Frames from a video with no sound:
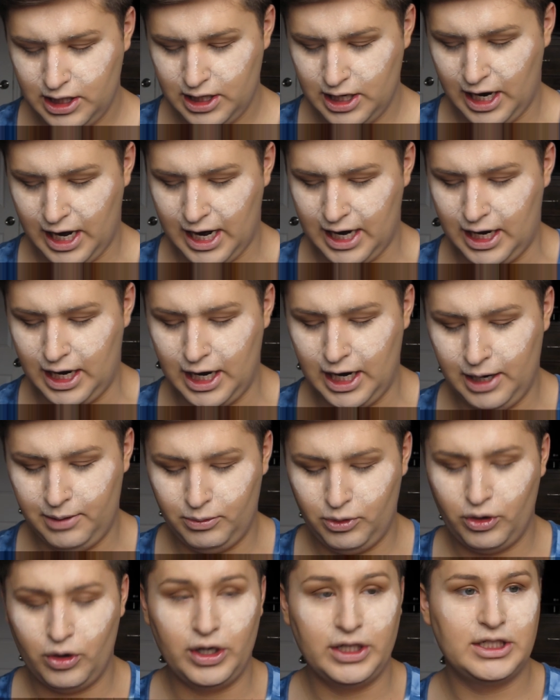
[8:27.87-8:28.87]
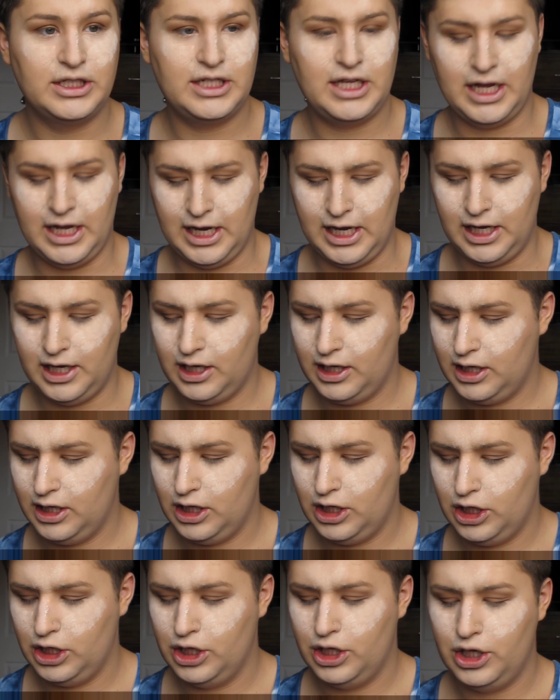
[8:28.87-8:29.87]
am going to take
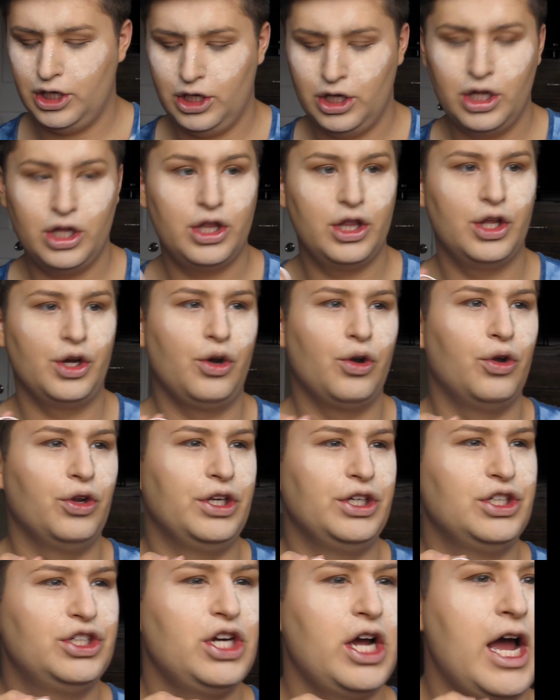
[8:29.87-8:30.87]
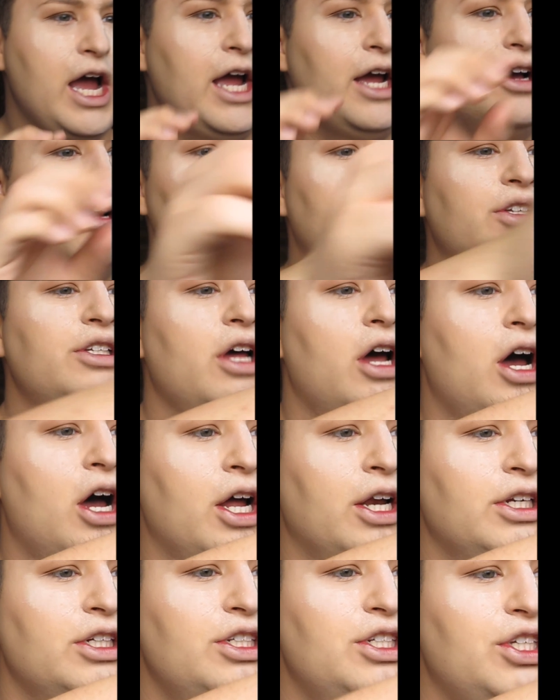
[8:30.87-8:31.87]
the Golden Child
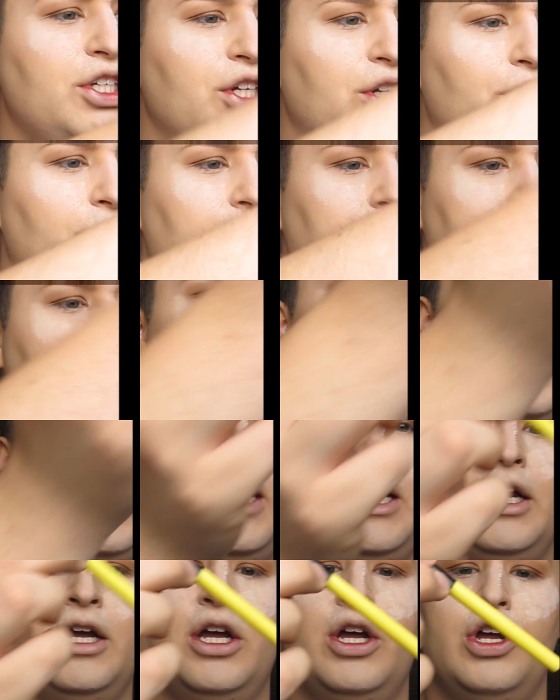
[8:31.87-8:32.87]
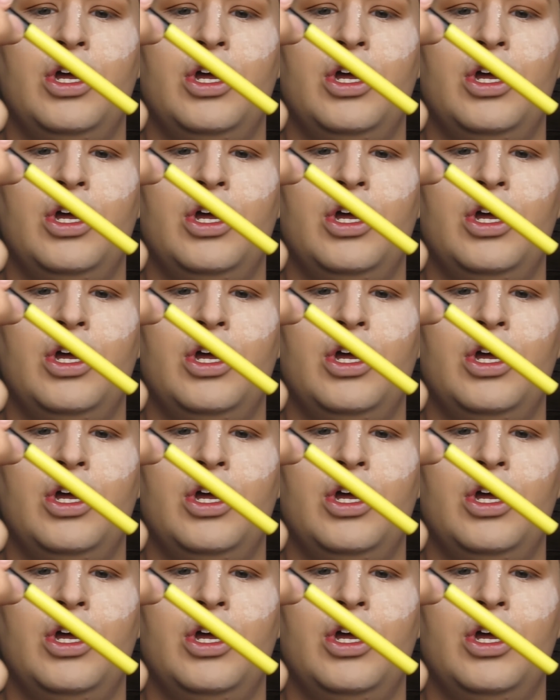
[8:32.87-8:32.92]
onto a